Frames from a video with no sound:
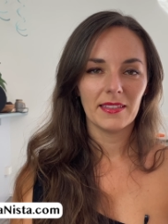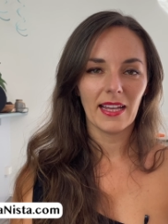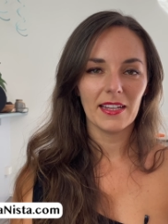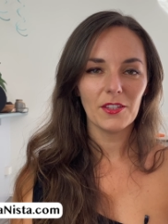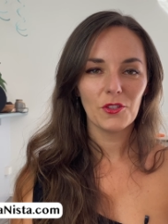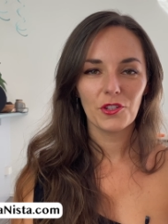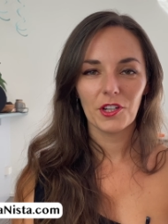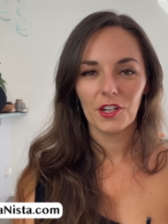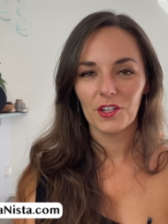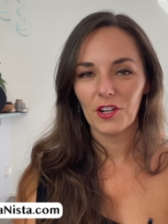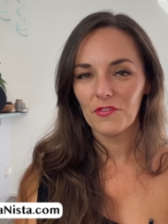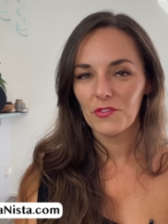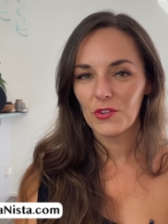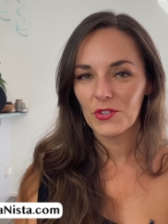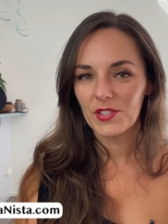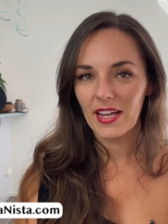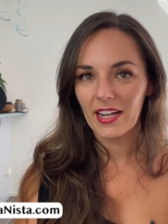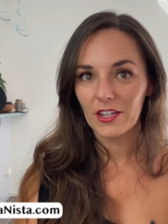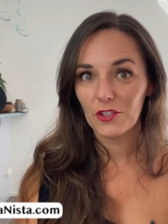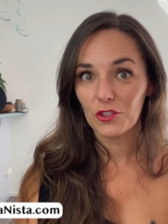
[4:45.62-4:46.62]
tantric lovers
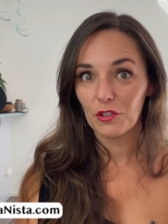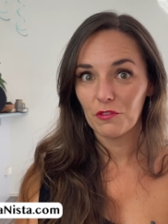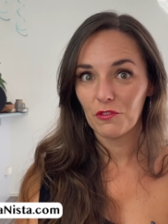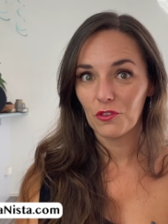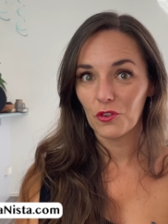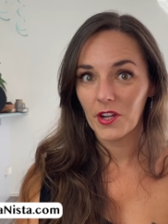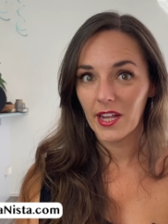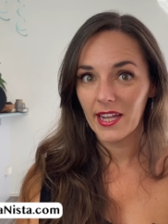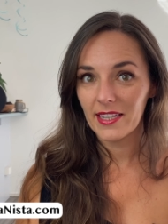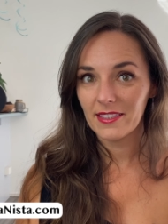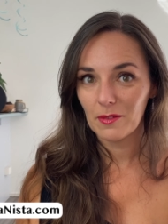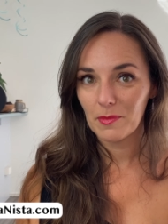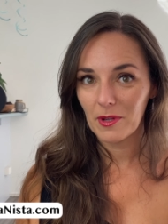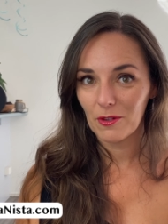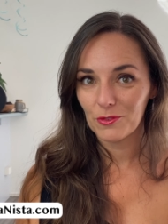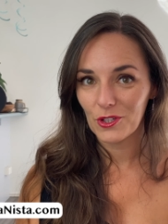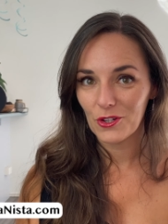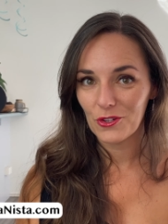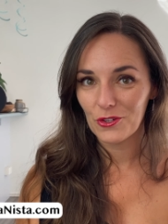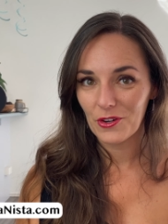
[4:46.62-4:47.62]
actually forget about
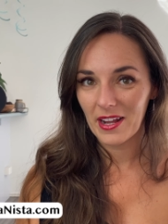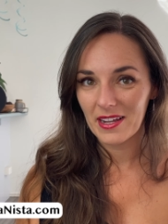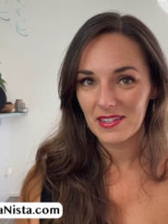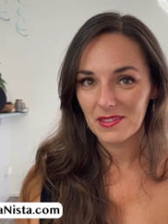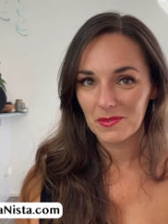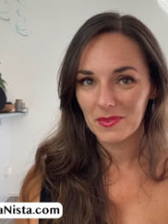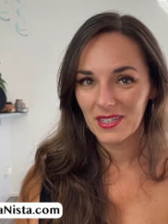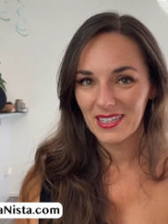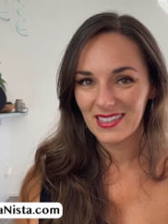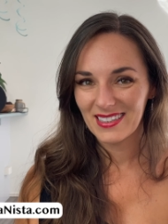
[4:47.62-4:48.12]
orgasm.